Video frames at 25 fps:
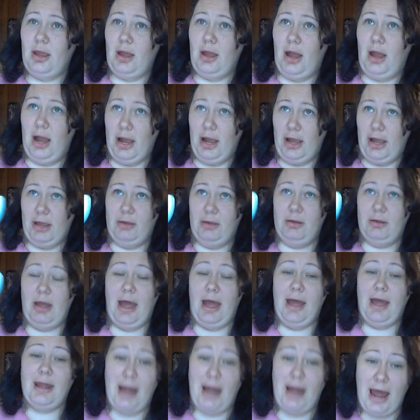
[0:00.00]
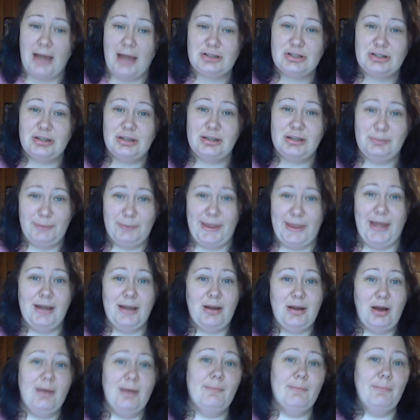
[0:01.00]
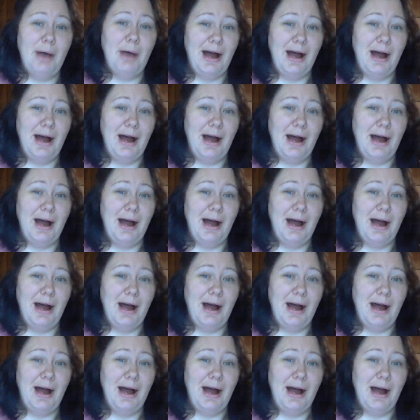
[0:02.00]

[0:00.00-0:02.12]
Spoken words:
I had actually planned on